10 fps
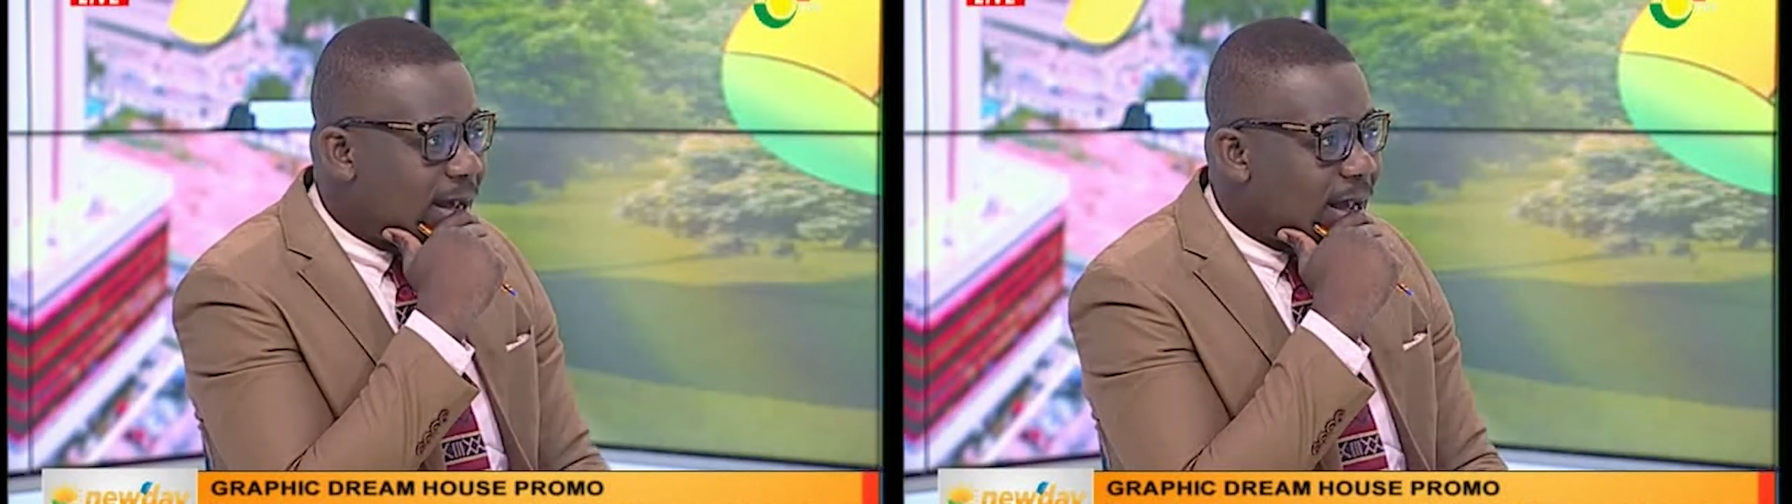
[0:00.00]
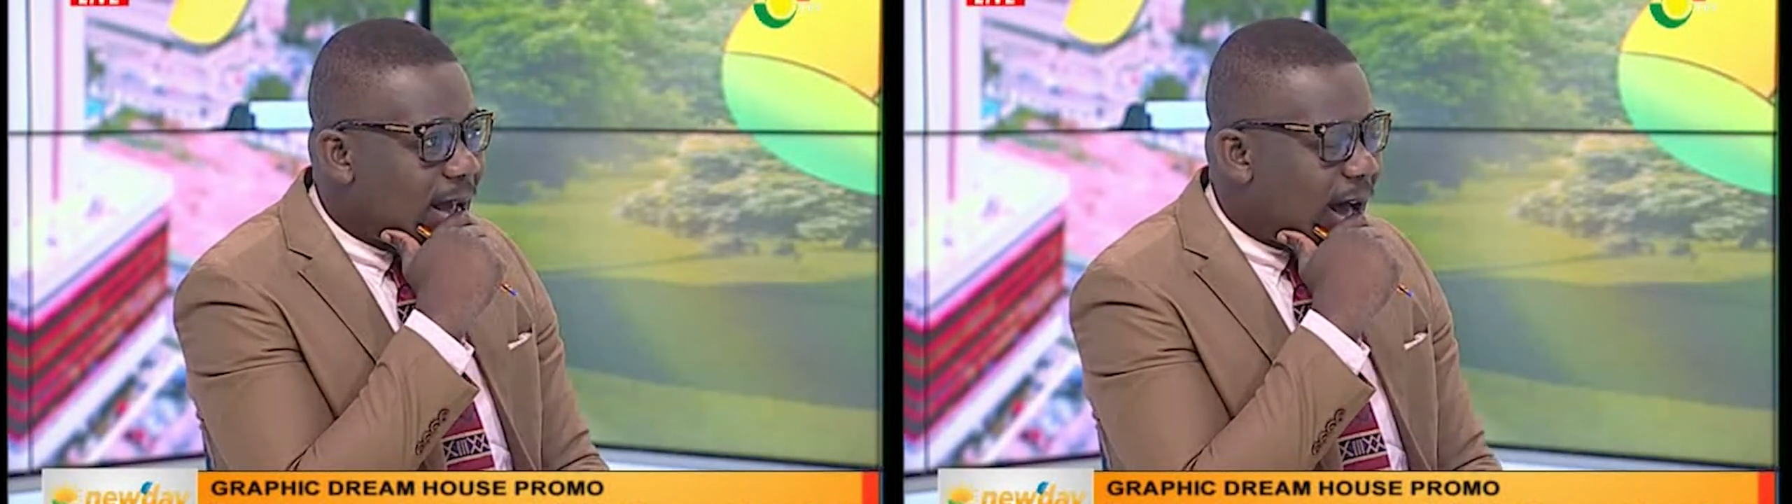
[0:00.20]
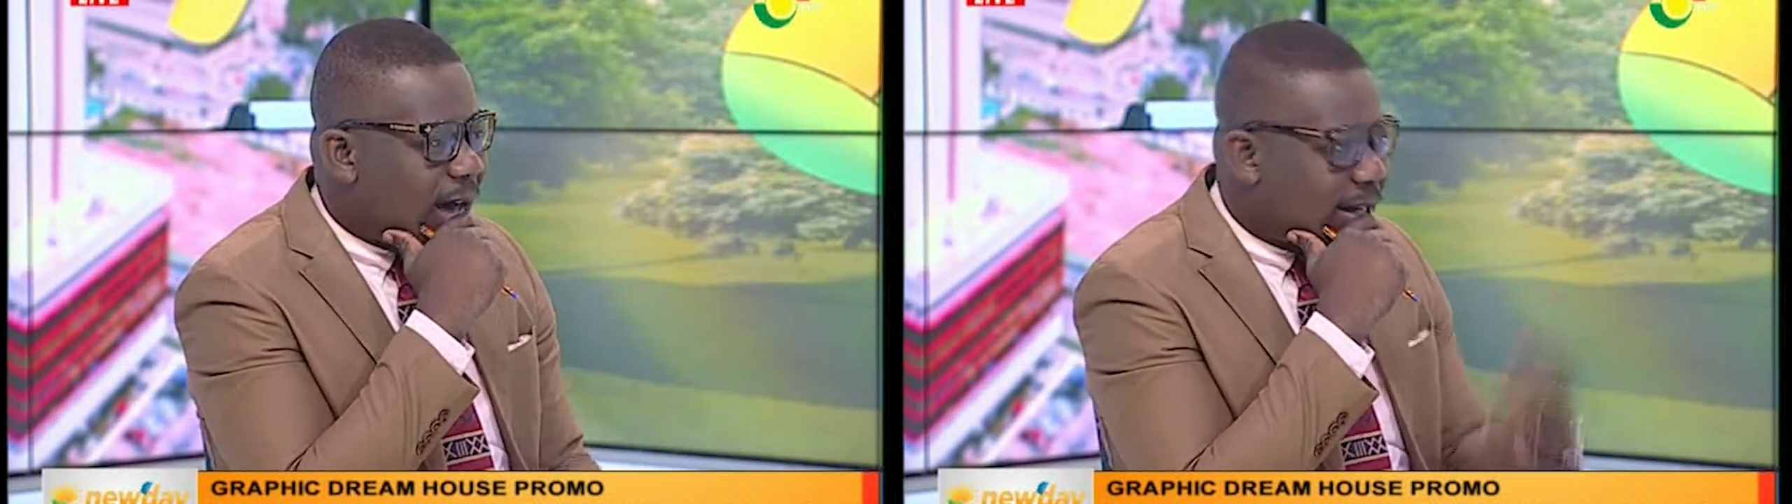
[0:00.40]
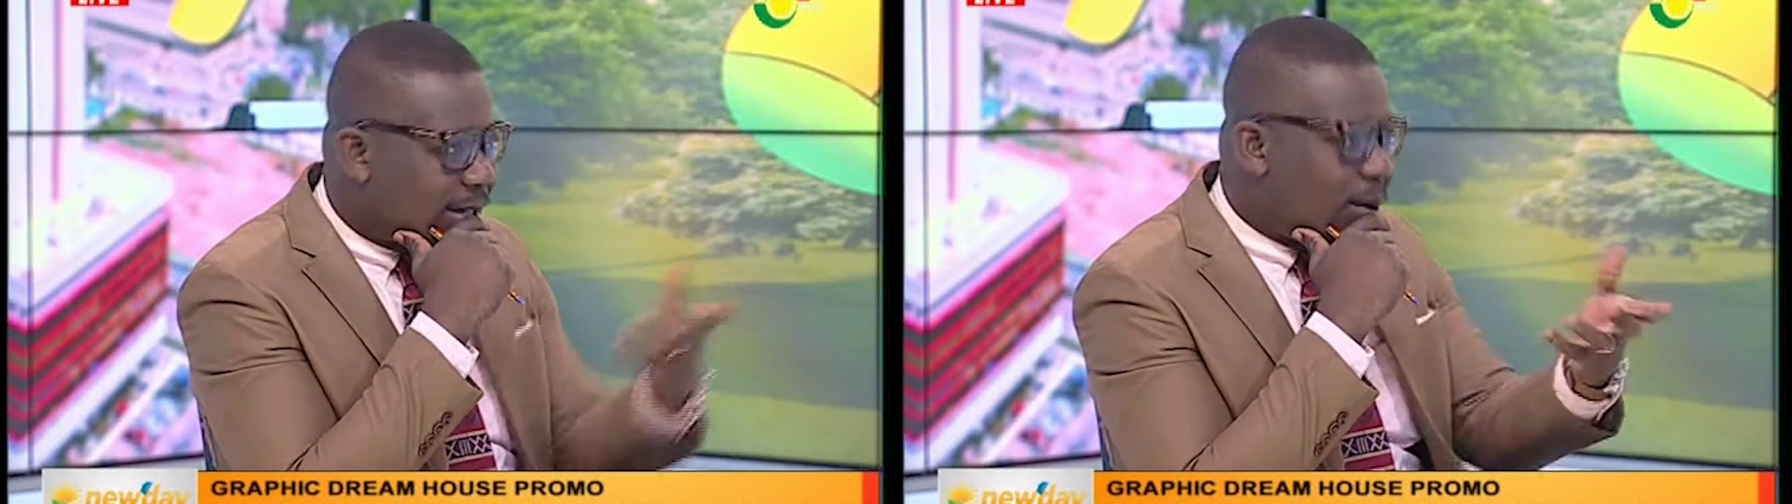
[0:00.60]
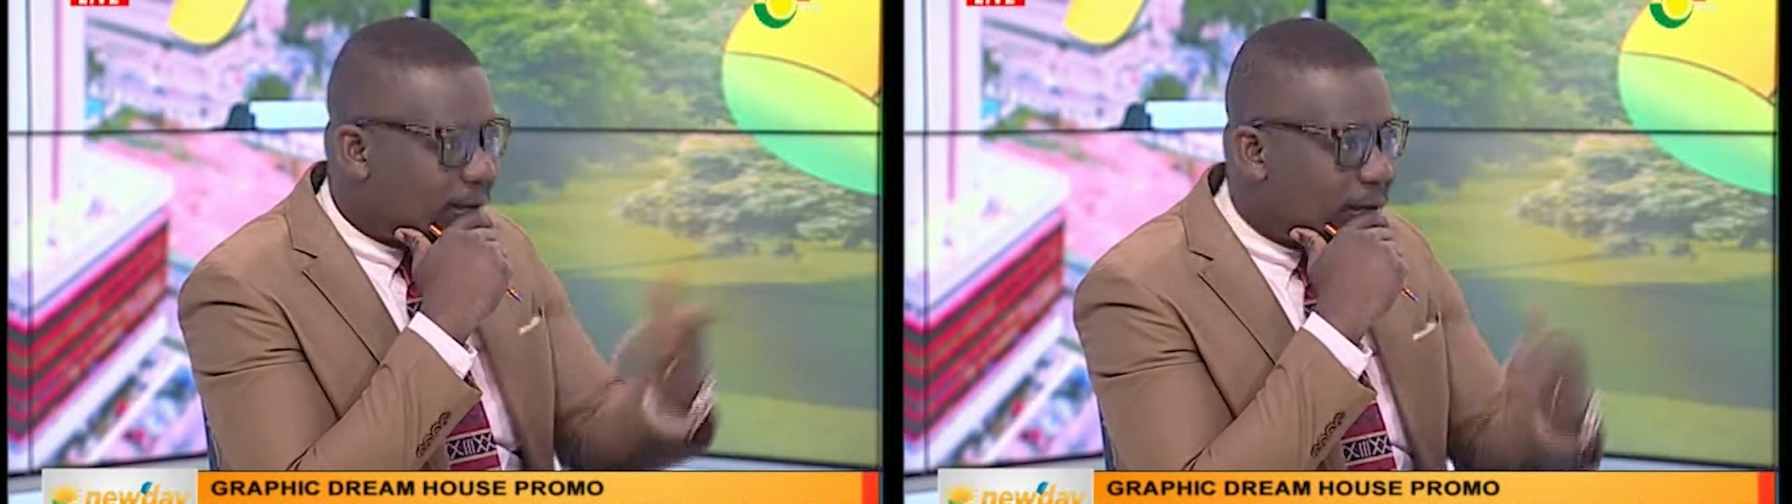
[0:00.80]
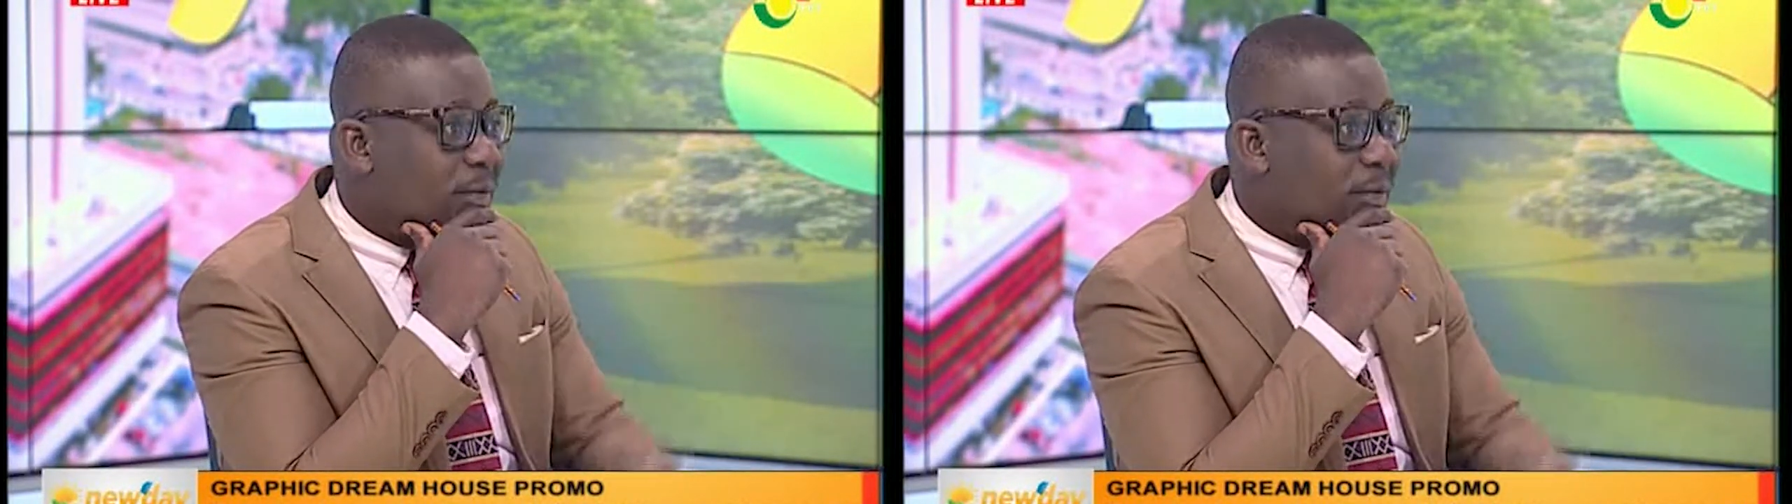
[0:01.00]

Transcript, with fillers: Huge bucks. How does Graphic